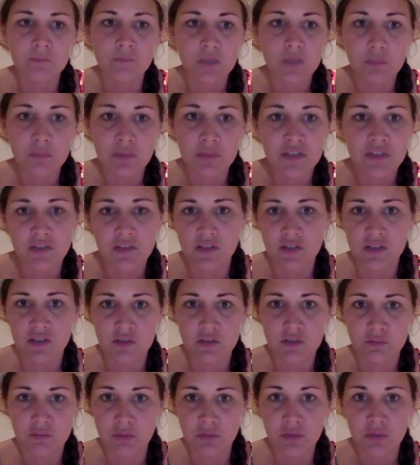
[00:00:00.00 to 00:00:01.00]
business is
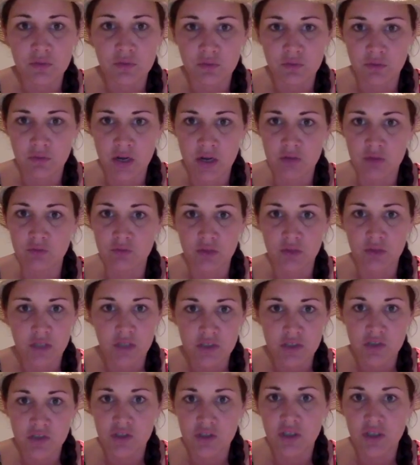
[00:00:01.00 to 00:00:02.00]
built around
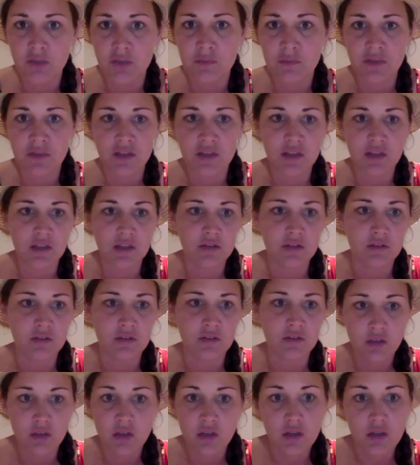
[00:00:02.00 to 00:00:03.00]
relationships and
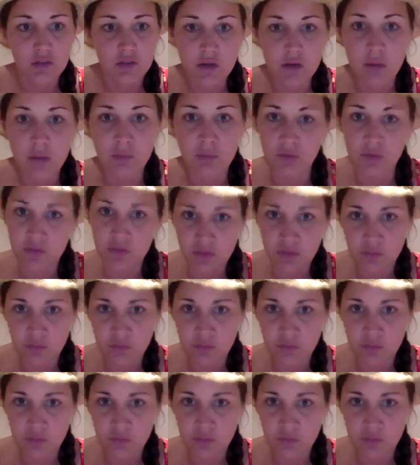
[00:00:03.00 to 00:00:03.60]
numbers.